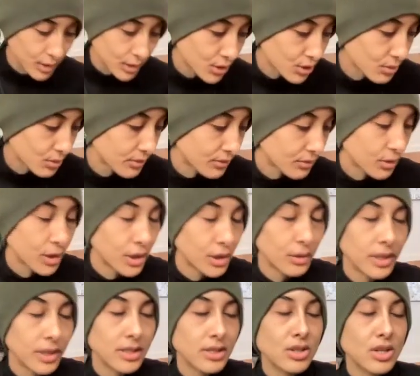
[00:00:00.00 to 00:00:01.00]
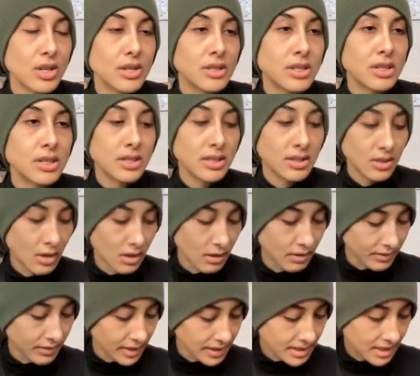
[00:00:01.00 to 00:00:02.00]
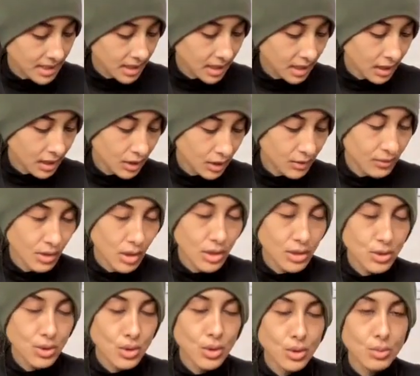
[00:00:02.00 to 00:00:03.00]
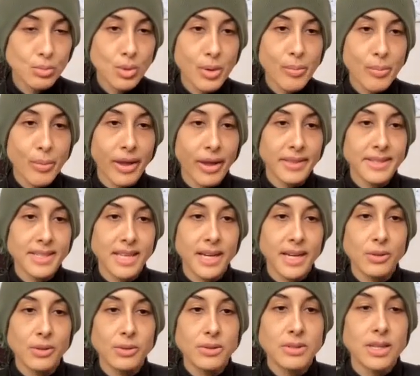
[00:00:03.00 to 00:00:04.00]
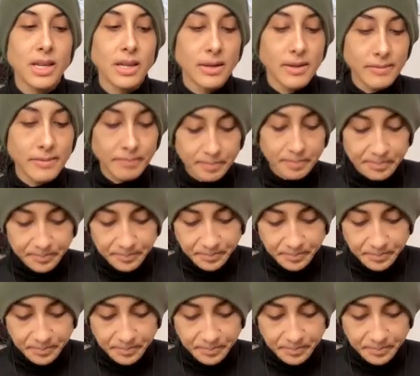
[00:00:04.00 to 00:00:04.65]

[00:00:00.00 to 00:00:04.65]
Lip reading: first before you can start to dissolve it. We've got 2 more breath cycles here.